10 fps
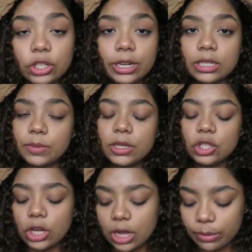Shawty gets me a
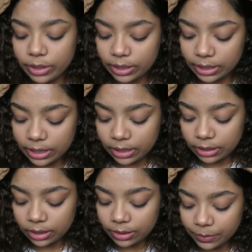job,
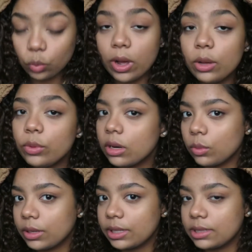and while we are
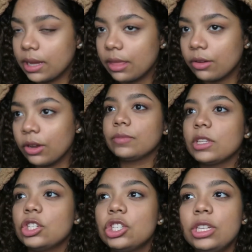working together,
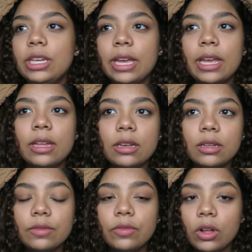she had
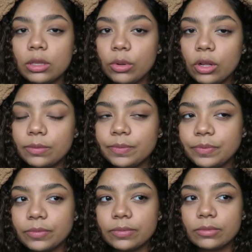volleyball
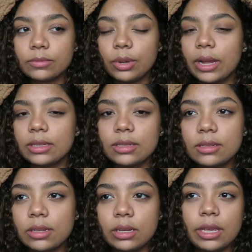
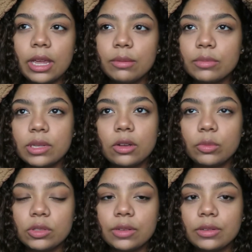practice and games like
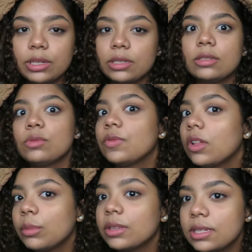almost every day because it was
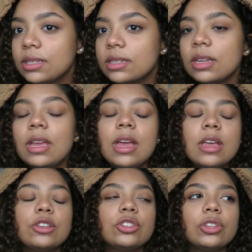volleyball season.
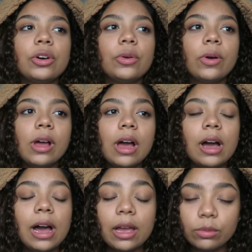So
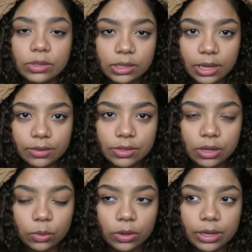I was kind of
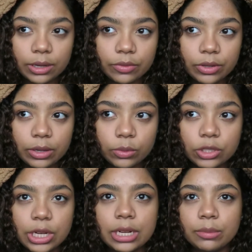stuck working every day,
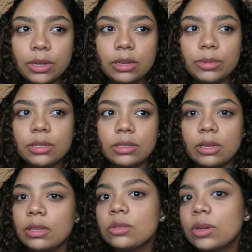which I didn't mind because
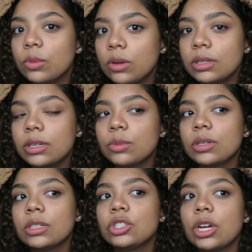that's what I wanted. I
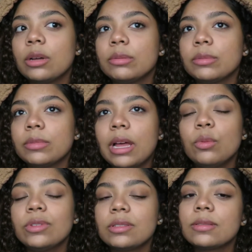wanted a job. I
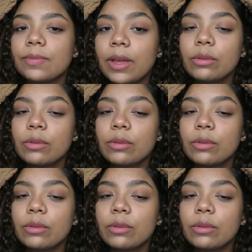was